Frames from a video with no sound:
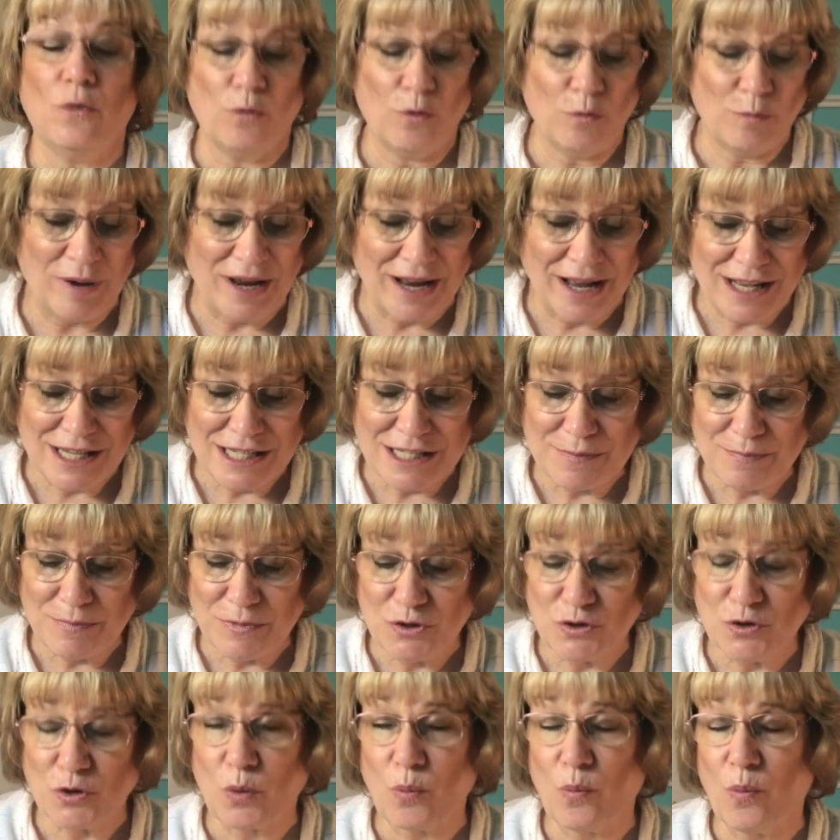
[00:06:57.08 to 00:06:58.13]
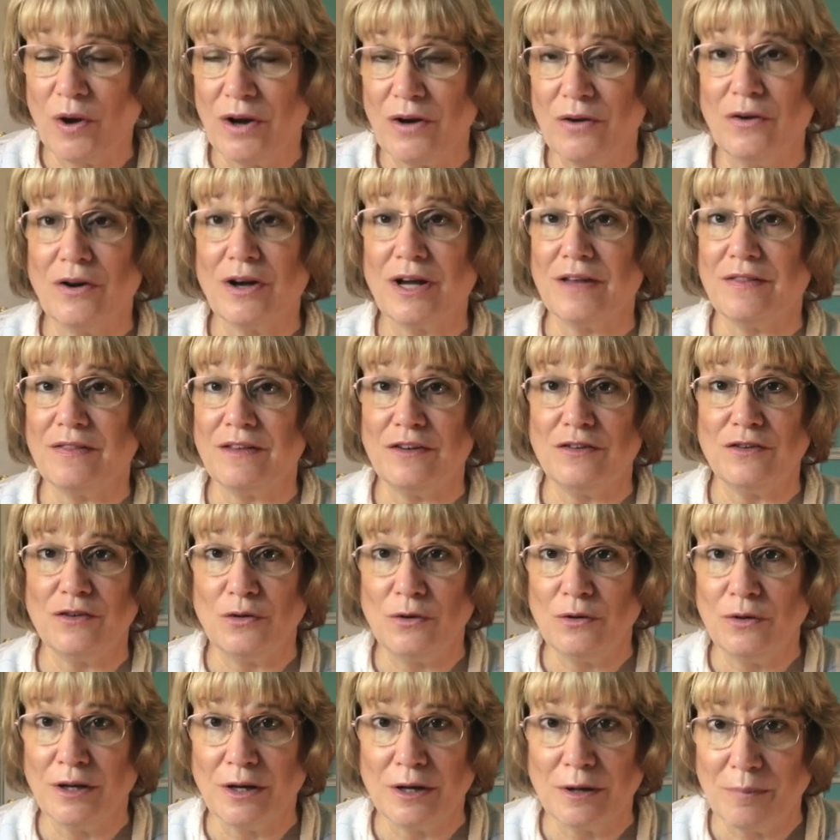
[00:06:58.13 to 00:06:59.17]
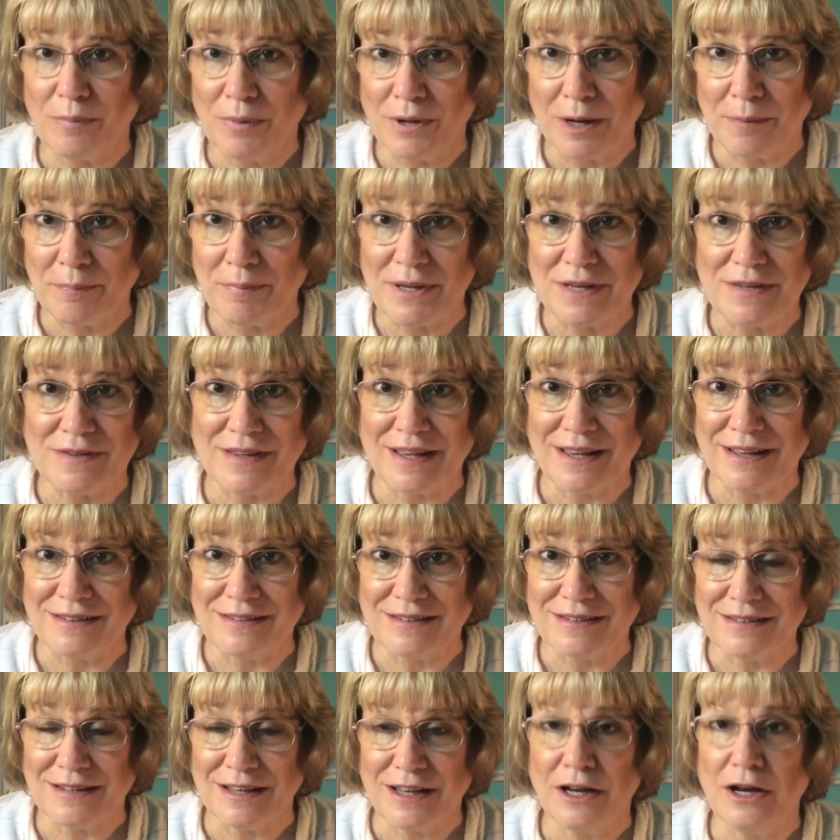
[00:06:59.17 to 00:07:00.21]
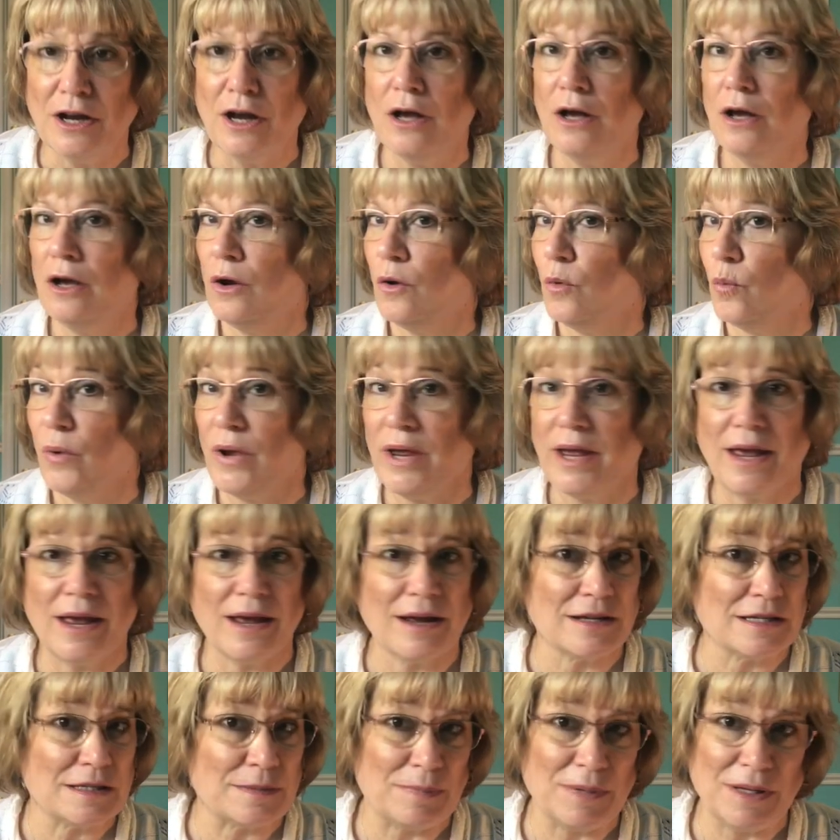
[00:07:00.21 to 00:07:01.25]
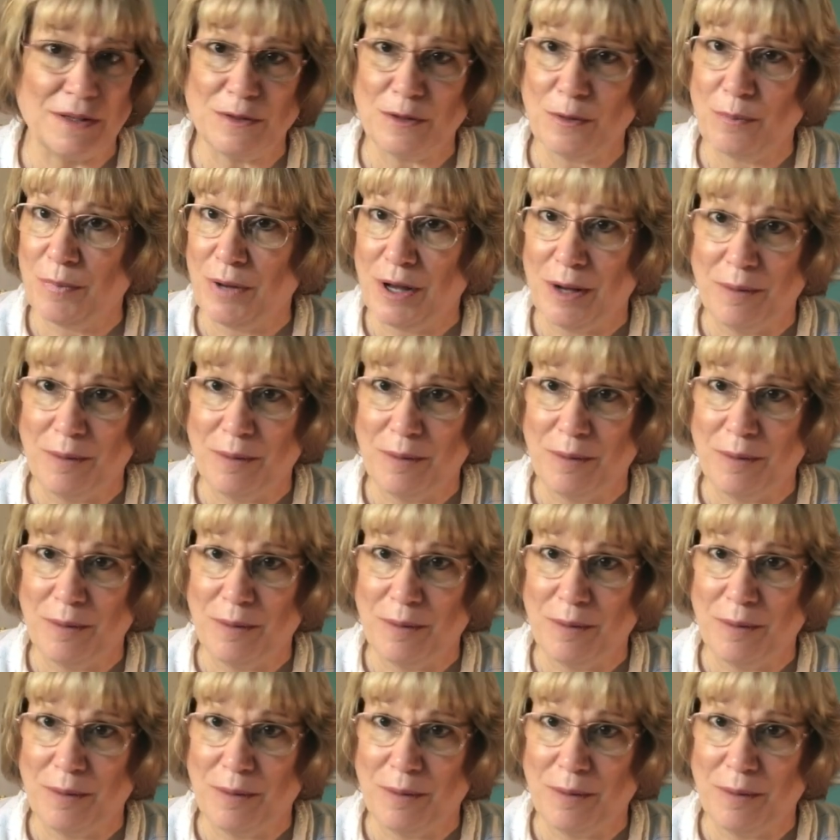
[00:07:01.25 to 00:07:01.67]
Well, my husband took one look at these 2 little puppies and said, we can't split them